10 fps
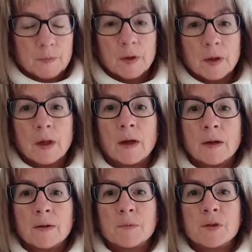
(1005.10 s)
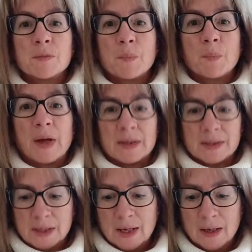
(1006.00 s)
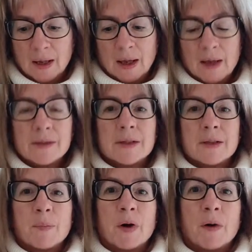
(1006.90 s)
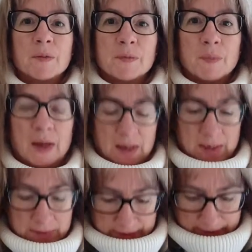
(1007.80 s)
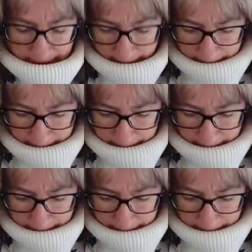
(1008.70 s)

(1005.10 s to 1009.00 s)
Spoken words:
okay, I'm just patting into the palms of my hands there.